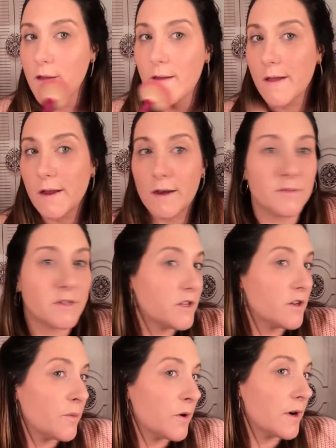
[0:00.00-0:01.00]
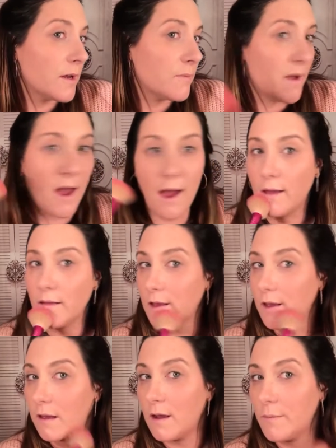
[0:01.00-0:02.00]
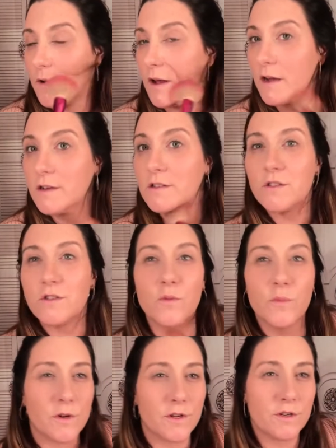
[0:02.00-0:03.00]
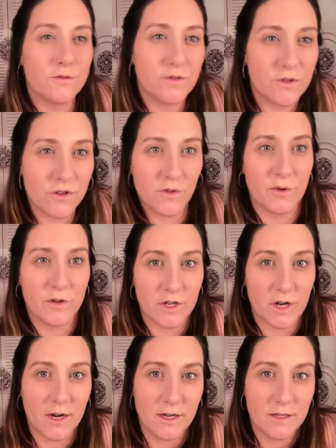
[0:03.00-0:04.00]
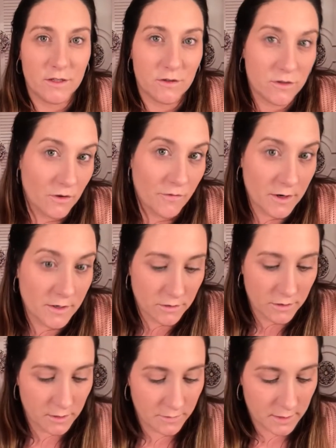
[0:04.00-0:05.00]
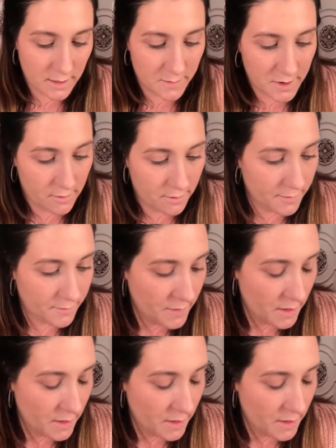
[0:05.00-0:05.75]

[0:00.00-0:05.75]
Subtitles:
And I'm still pretty matte, like I'm not super shiny, so far so good with that powder.